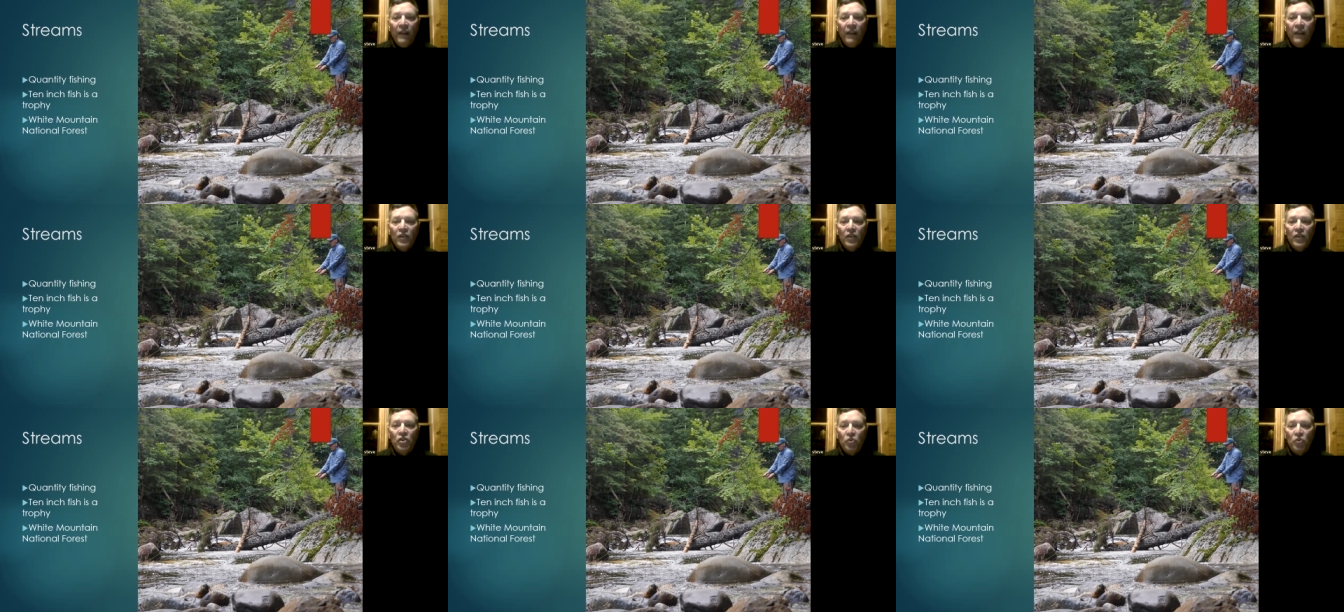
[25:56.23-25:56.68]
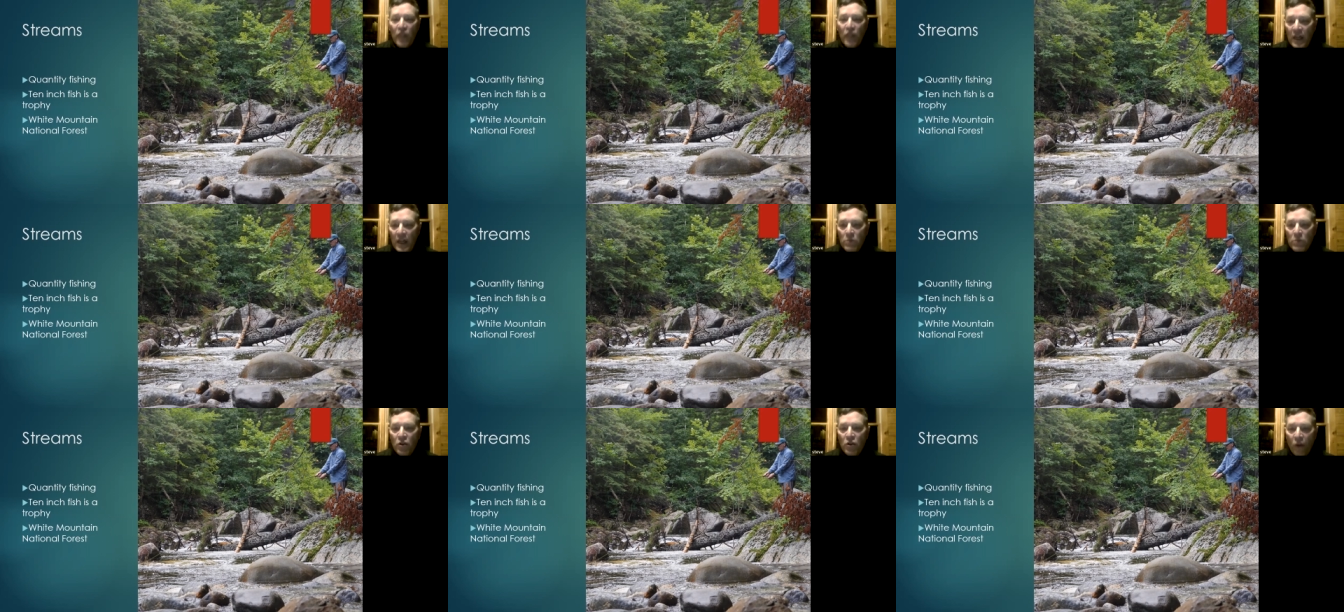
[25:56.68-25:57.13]
the
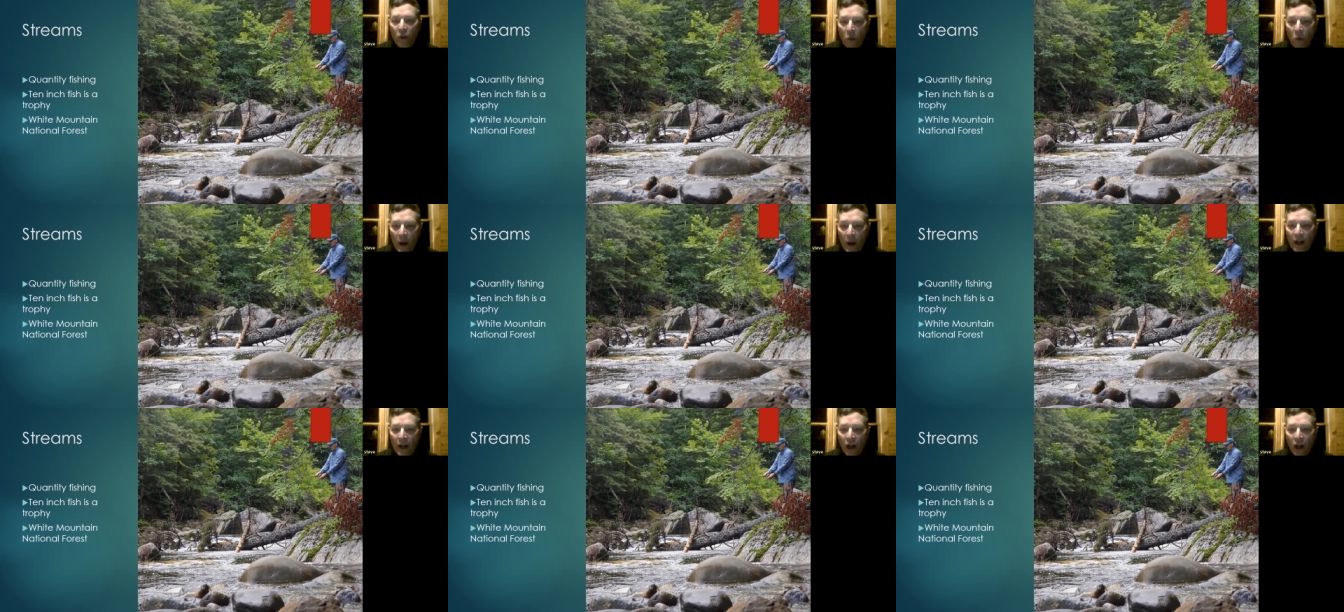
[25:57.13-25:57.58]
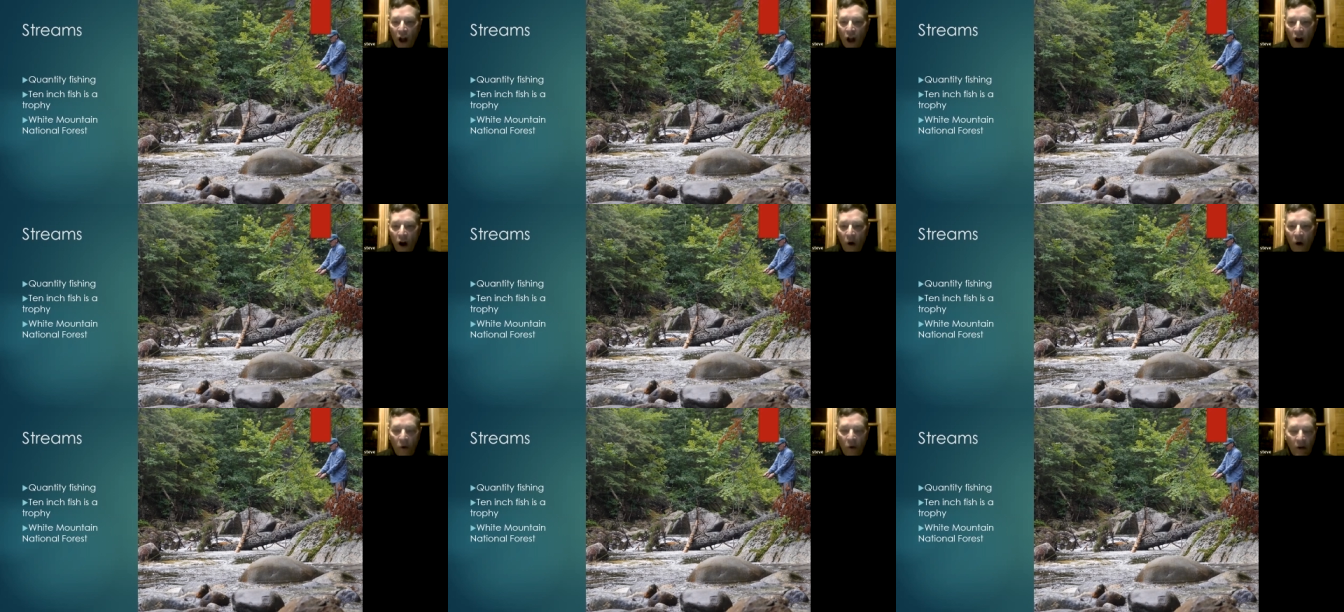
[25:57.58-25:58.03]
streams are the way to
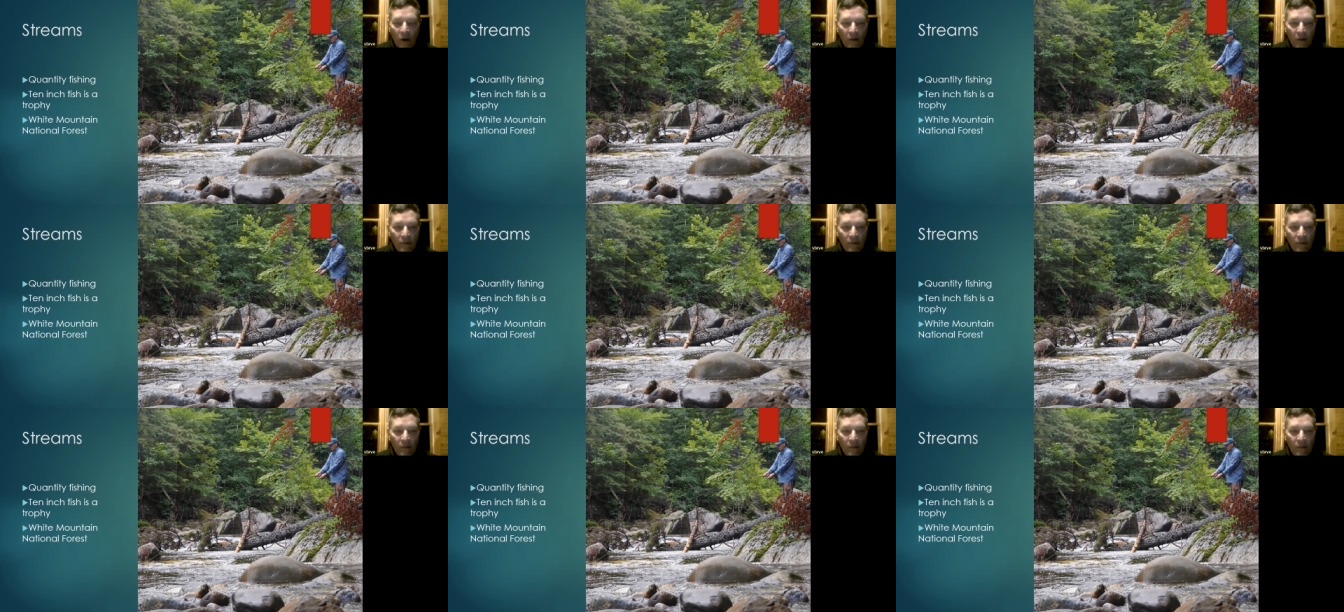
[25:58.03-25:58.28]
go.